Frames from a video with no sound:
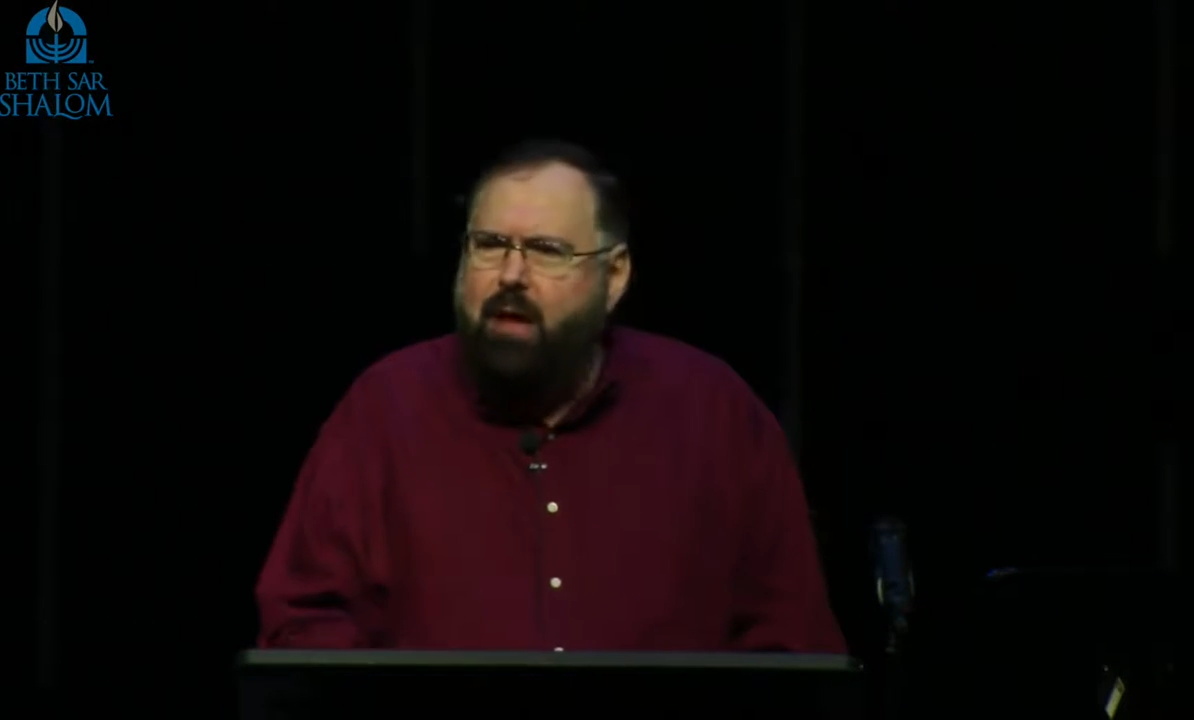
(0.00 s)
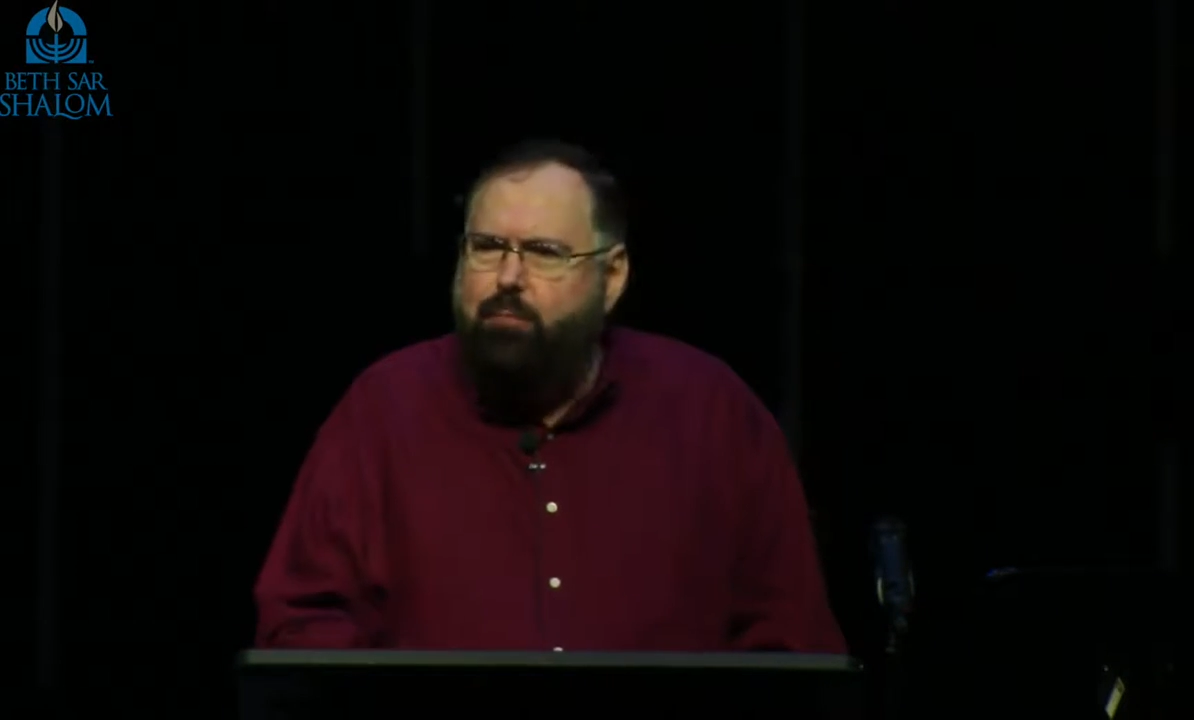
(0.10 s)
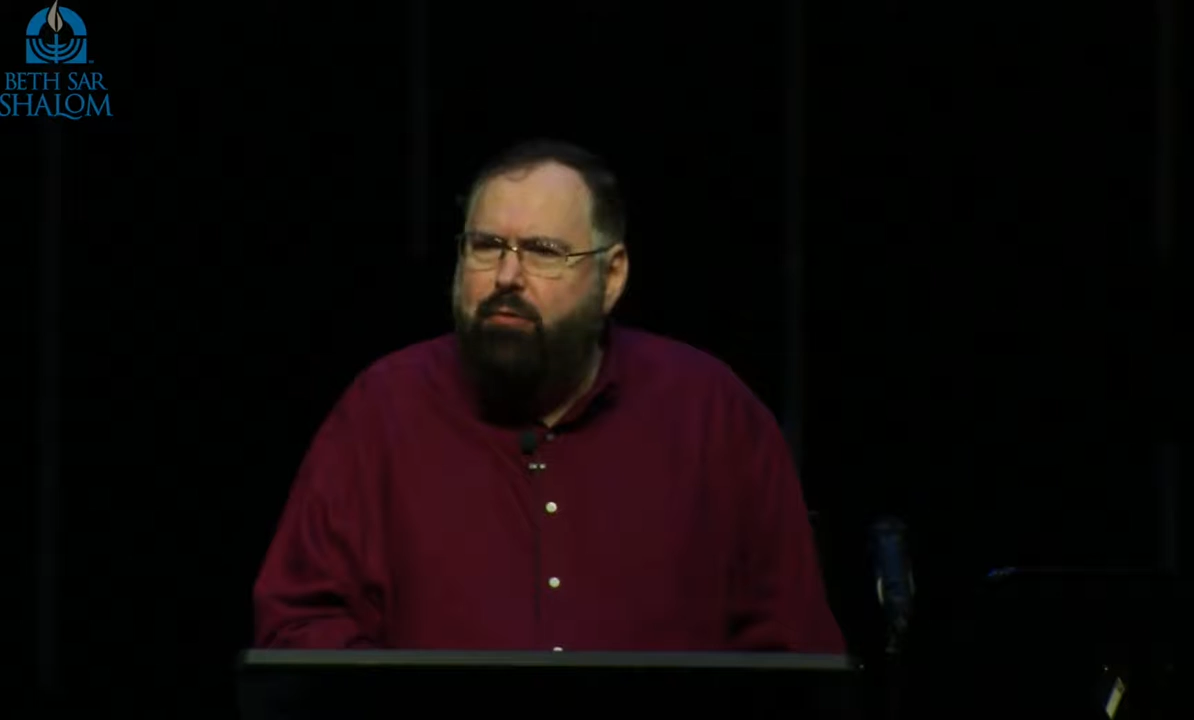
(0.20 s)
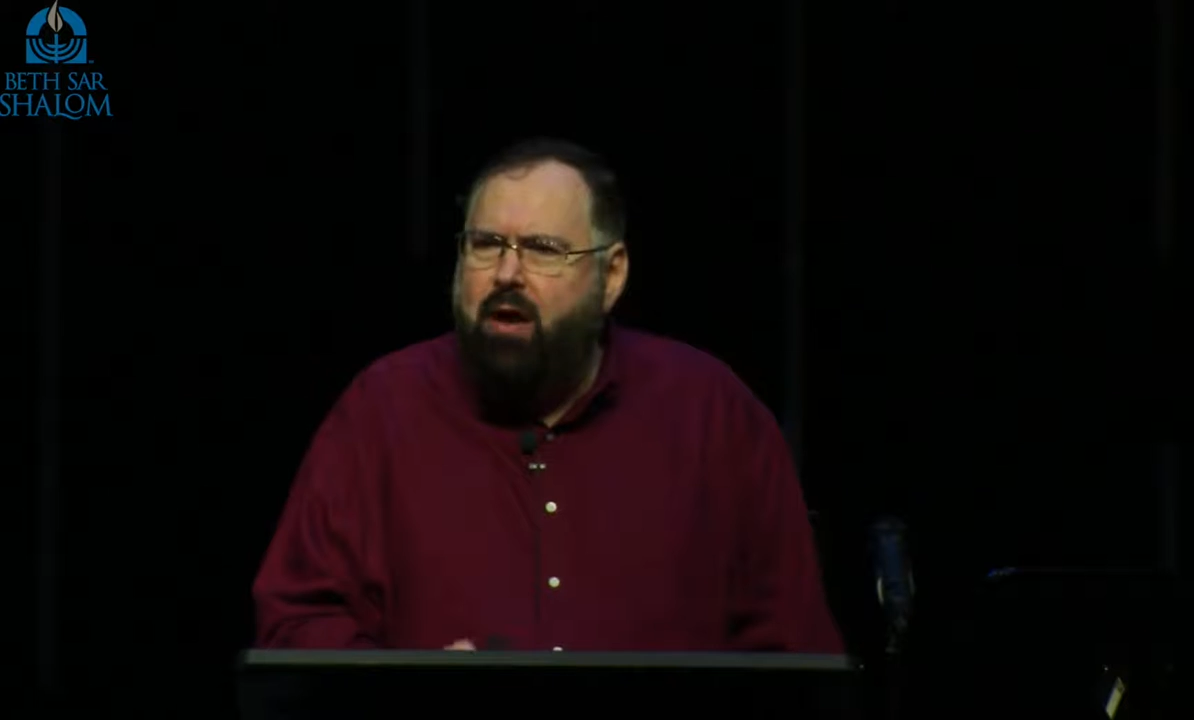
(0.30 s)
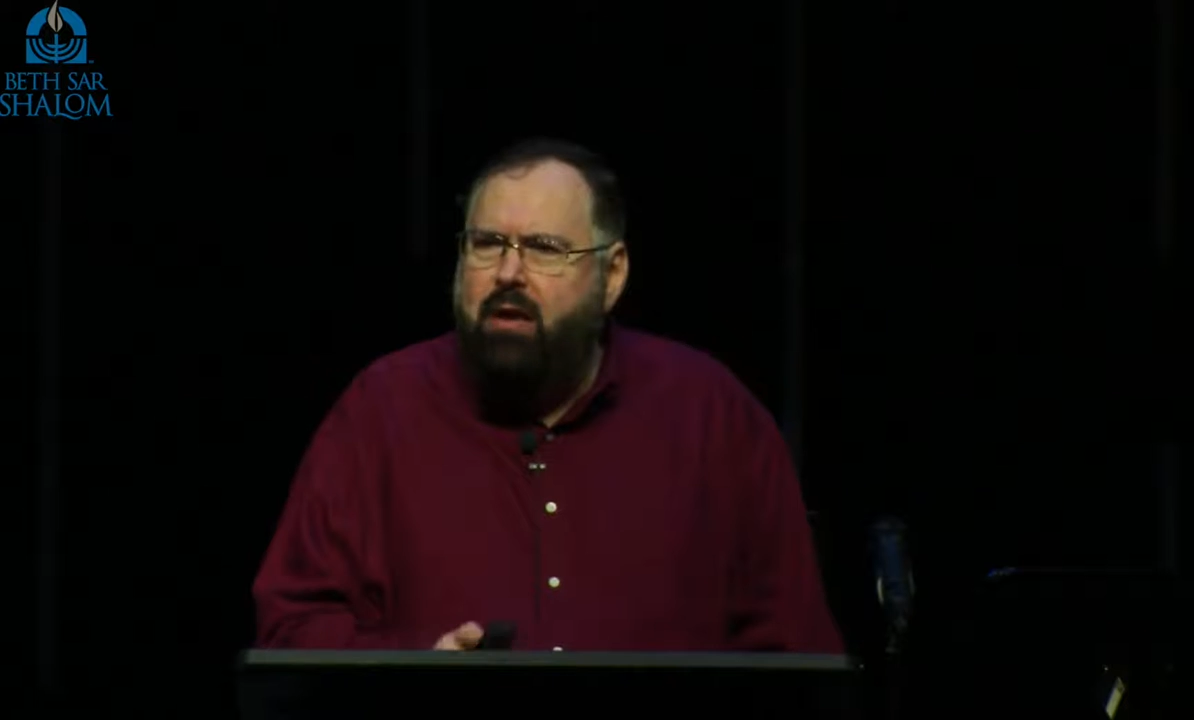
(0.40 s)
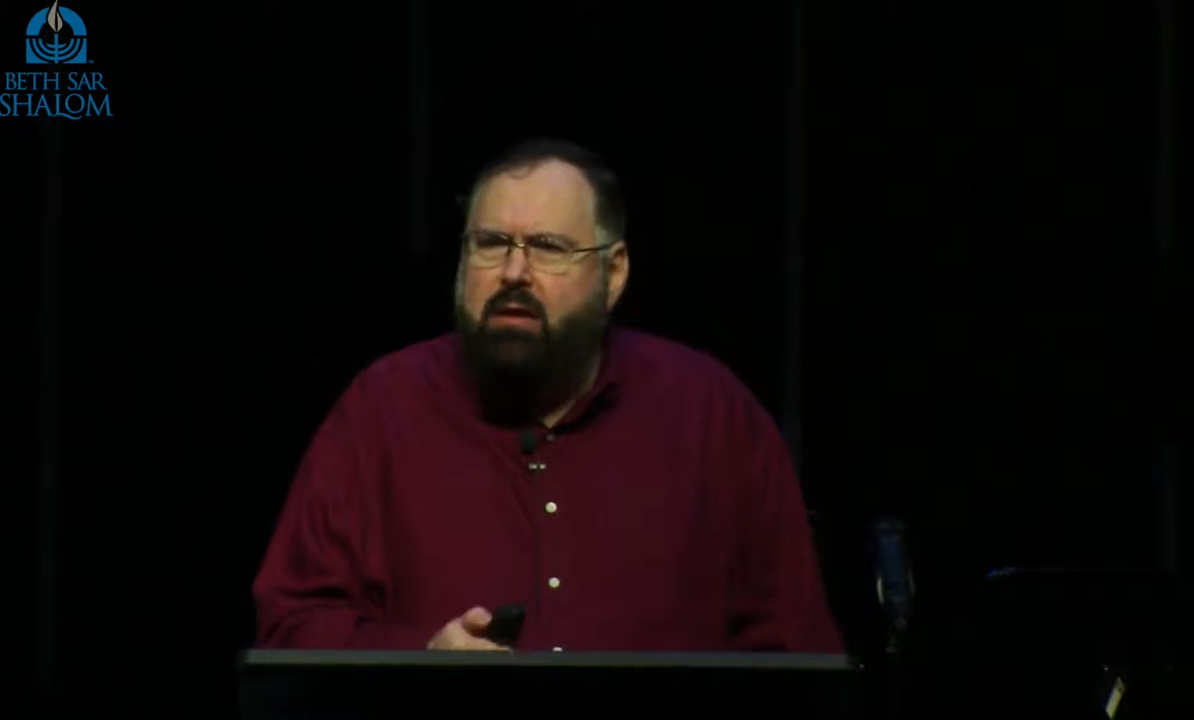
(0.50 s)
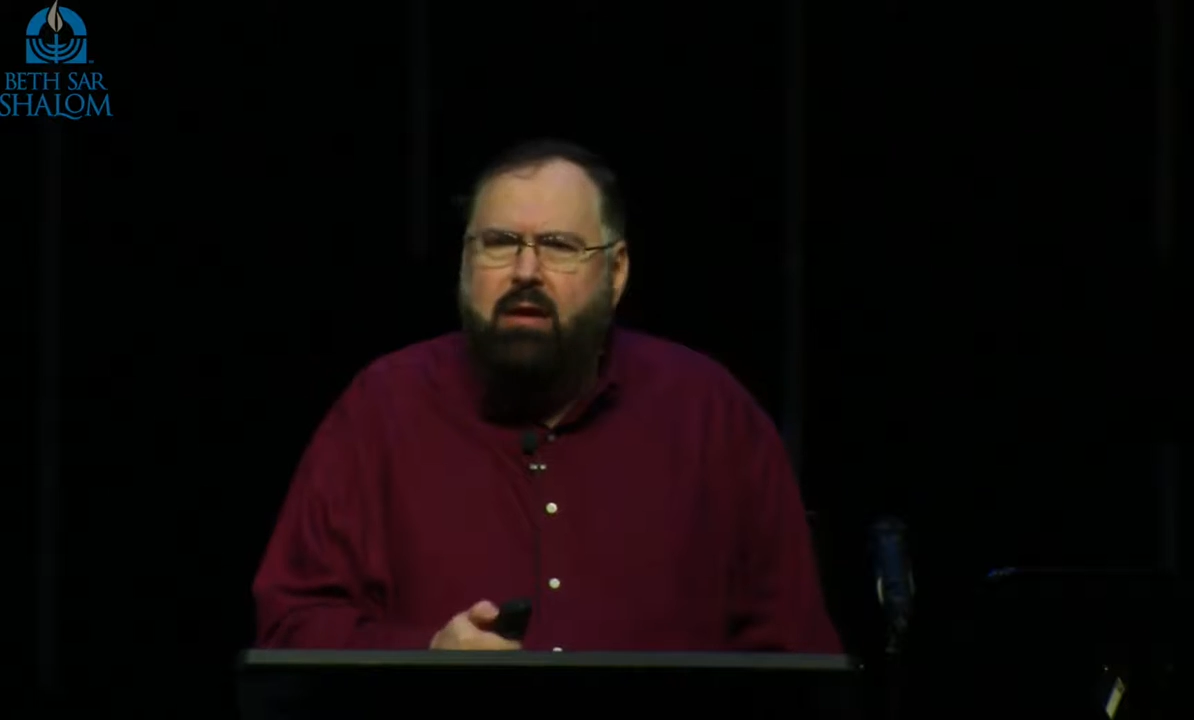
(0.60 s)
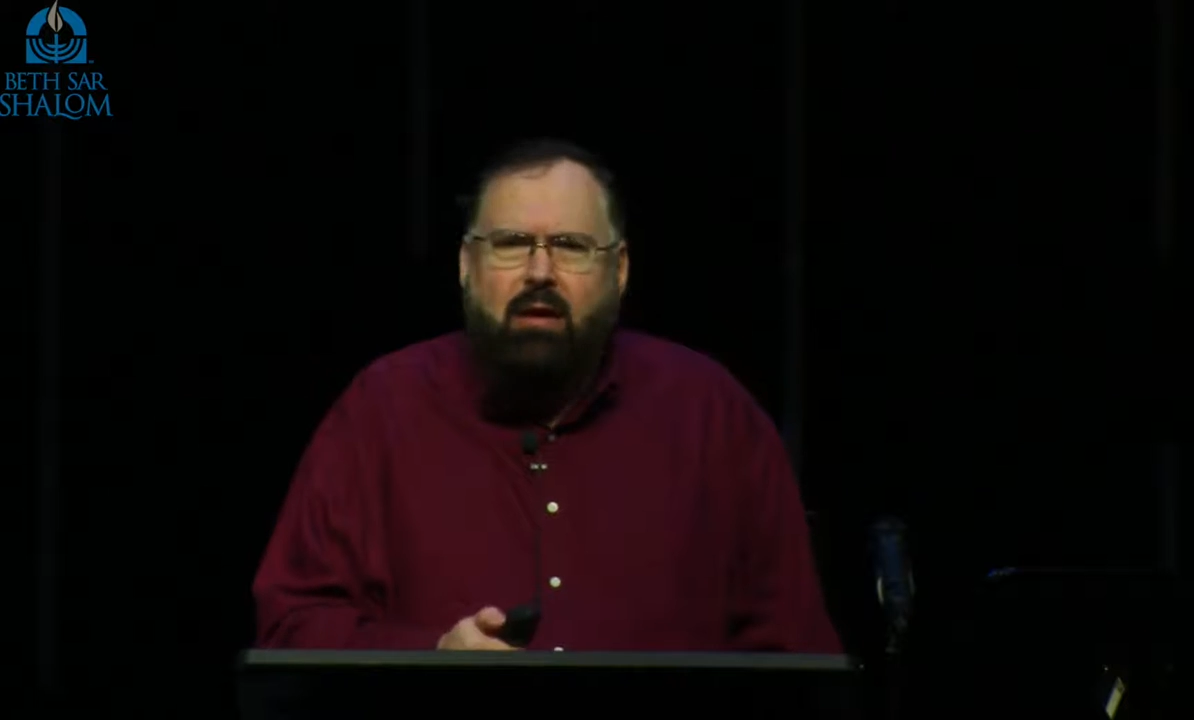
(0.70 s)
of bread